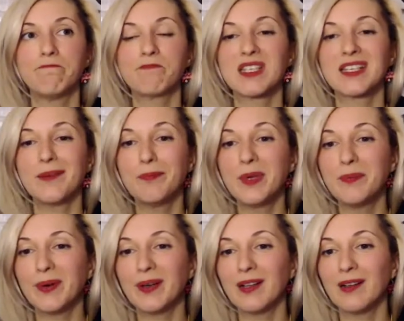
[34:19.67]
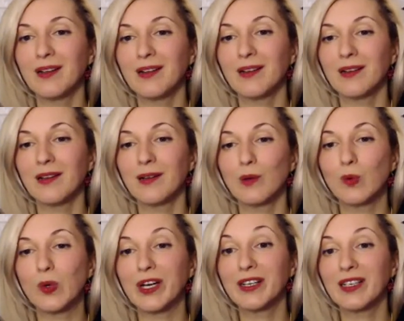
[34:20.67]
some people
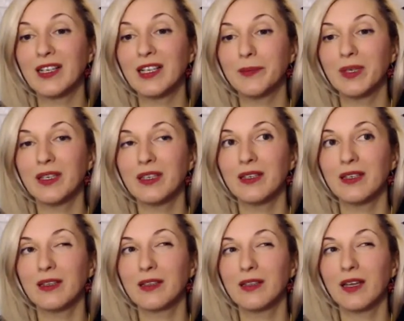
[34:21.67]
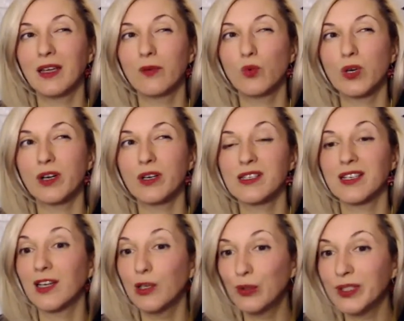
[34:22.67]
were telling me they were
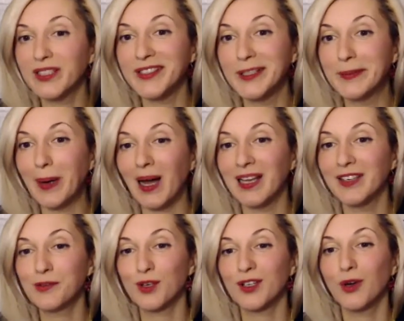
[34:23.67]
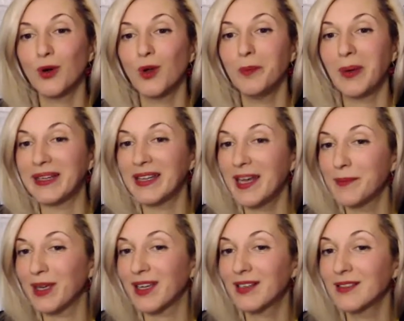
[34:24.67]
secluded in Bali for the whole
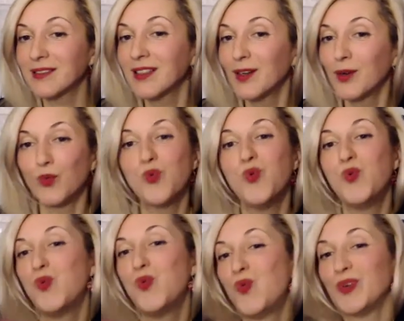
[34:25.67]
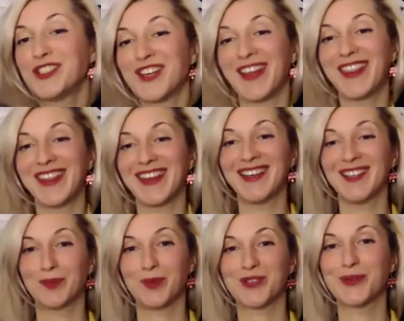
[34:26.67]
pandemic, which I think
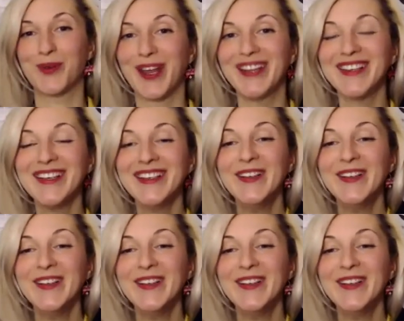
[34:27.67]
it was great.